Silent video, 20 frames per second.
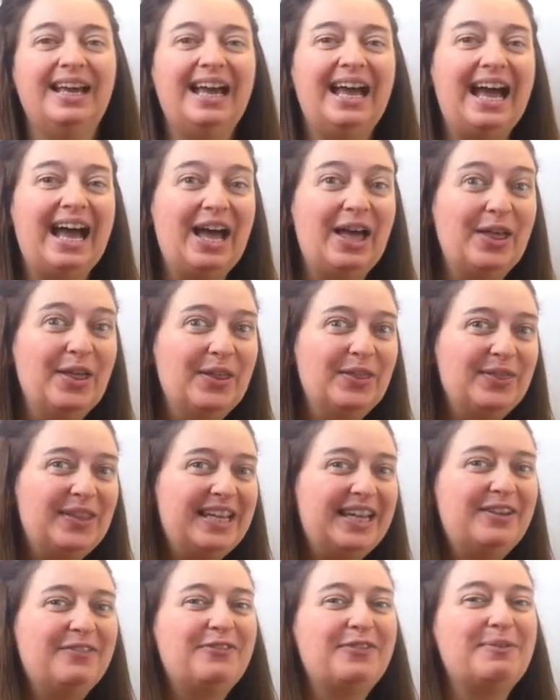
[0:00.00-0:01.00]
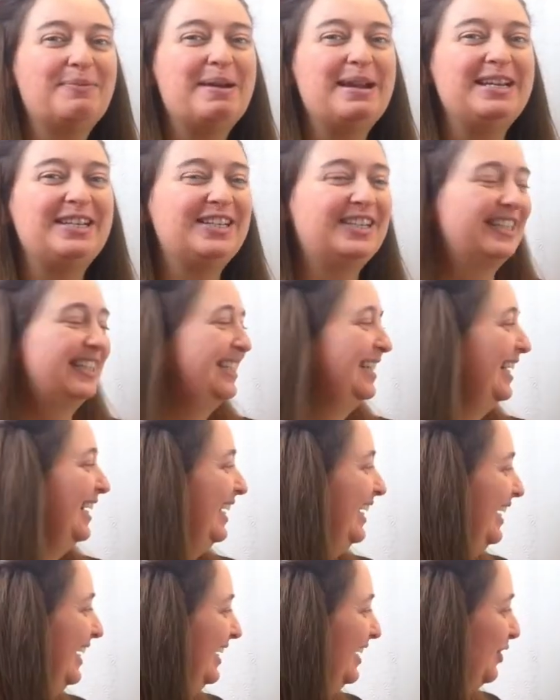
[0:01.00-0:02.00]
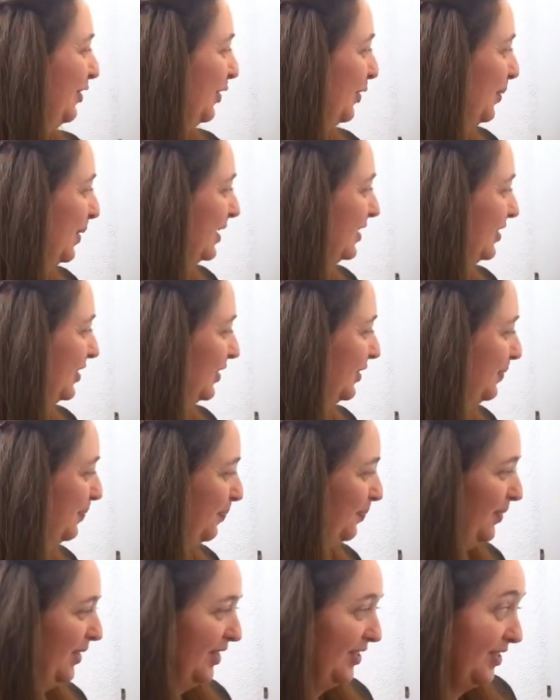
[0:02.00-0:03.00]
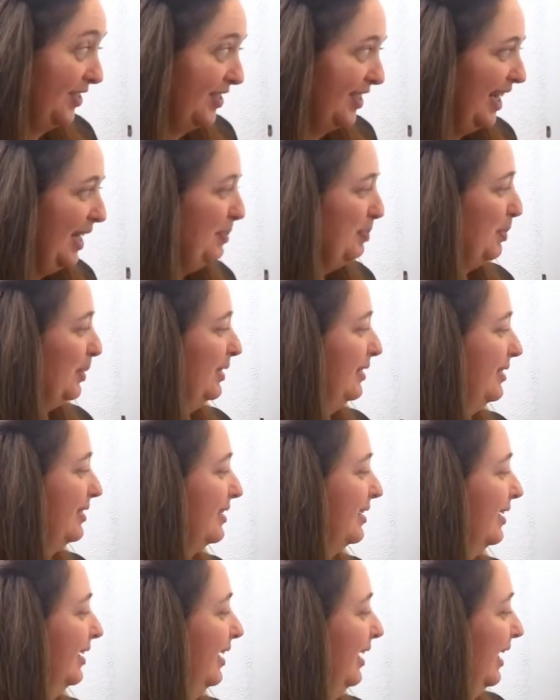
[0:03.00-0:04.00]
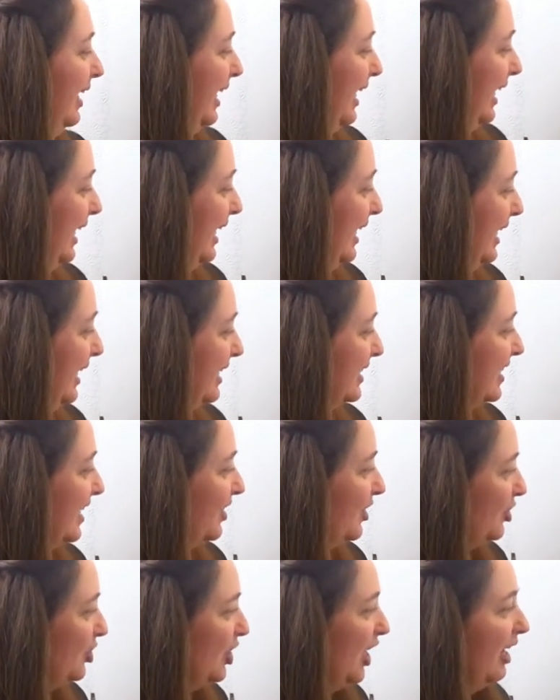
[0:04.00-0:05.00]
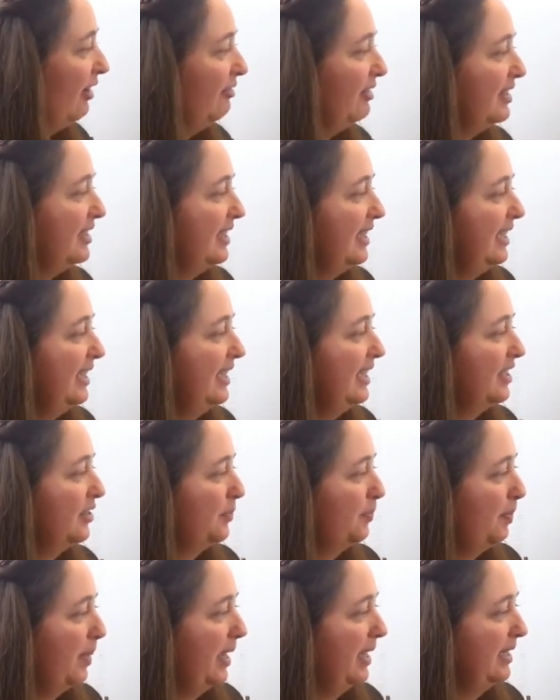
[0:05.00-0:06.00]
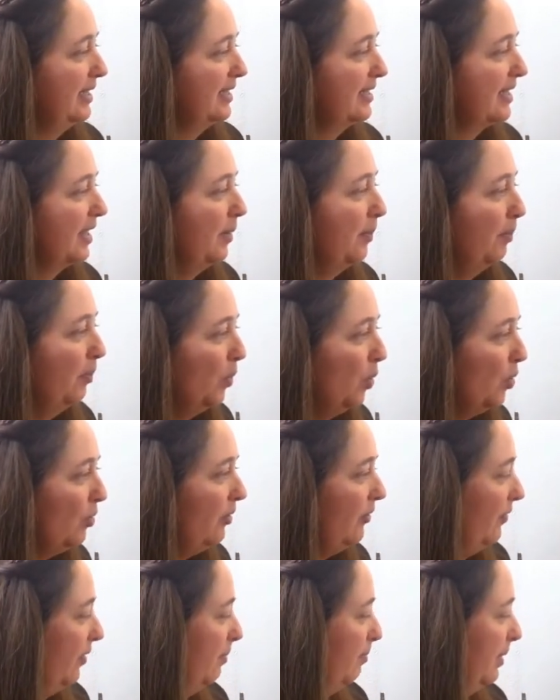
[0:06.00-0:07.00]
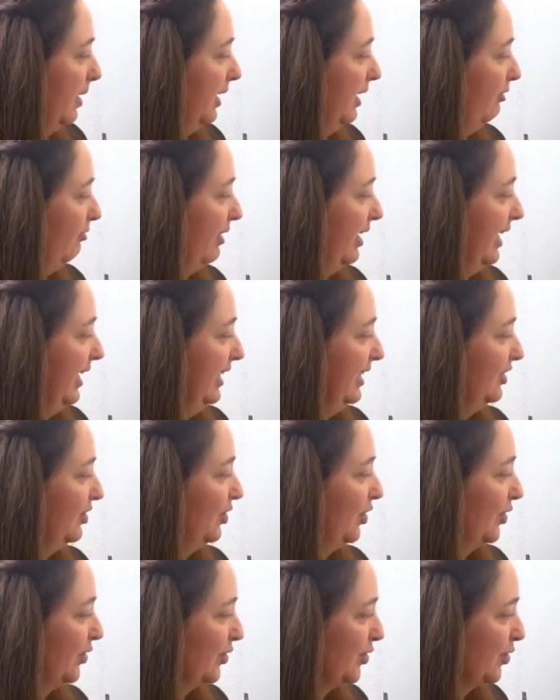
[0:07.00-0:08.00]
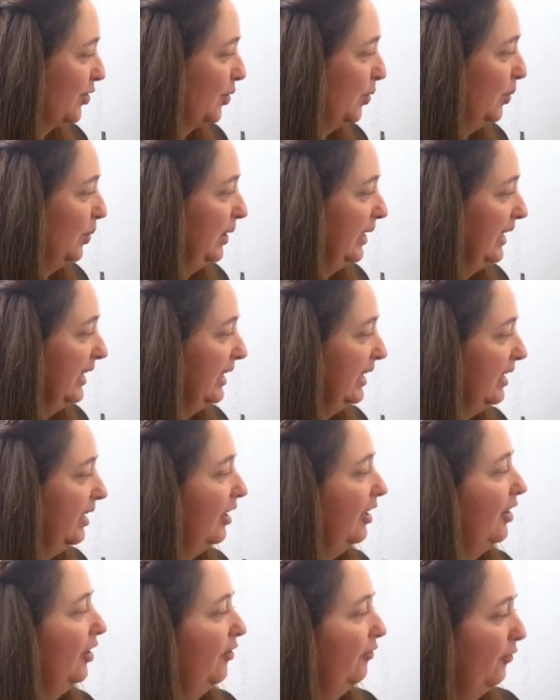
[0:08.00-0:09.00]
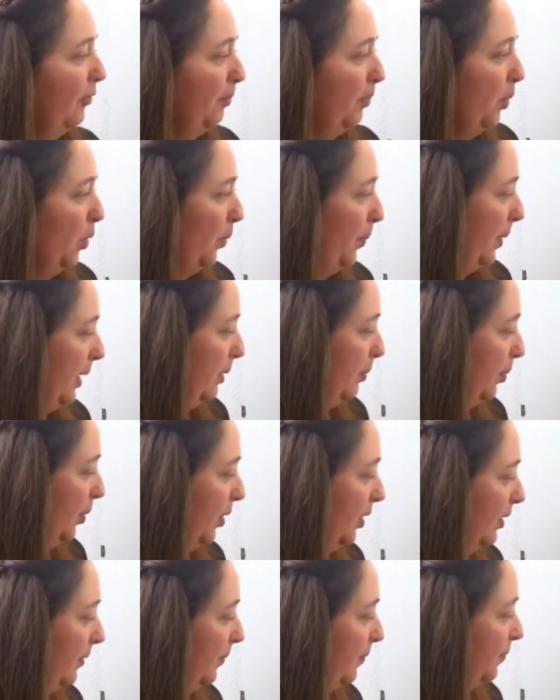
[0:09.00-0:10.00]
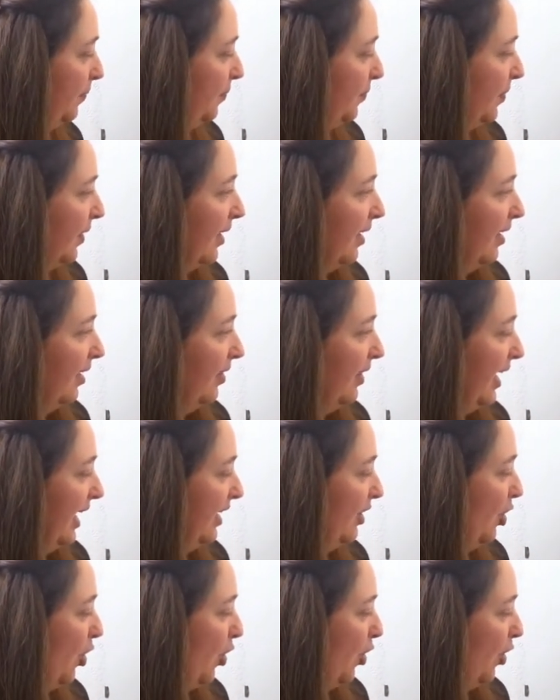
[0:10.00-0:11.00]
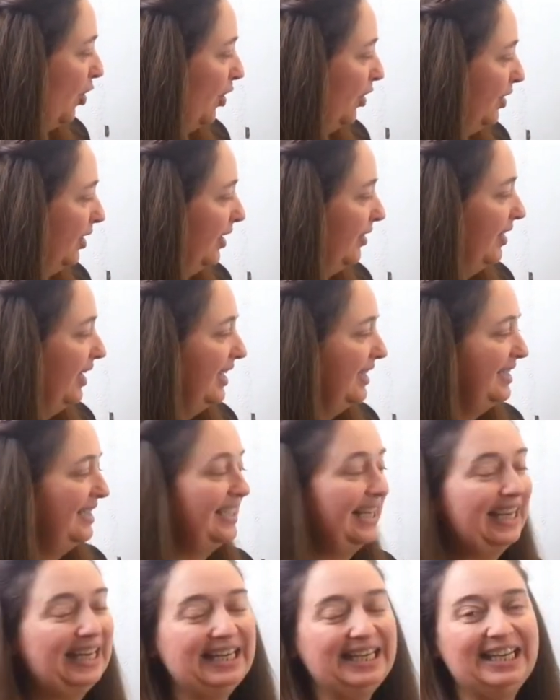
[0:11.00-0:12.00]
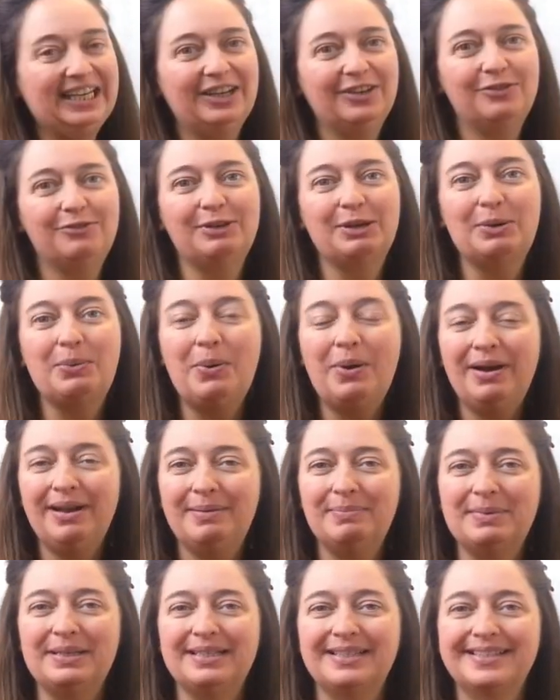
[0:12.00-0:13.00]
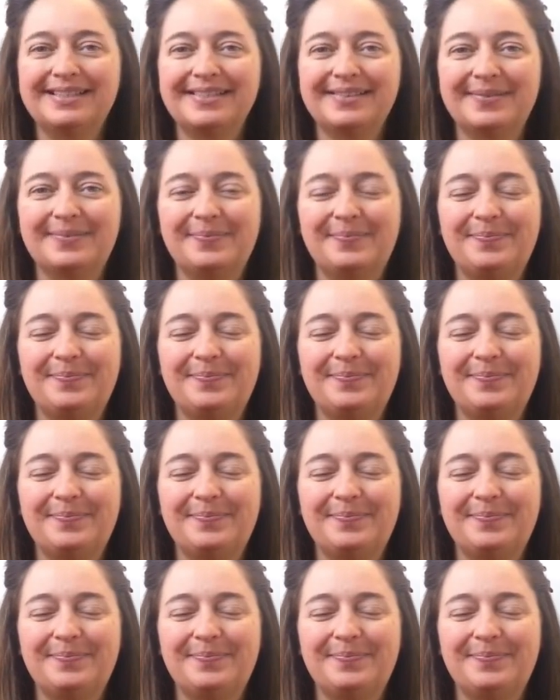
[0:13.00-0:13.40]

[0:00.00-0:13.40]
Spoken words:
And the information in the question, the statement, is the charity spends more of the money raised on schooling for poor people than on their daily requirements.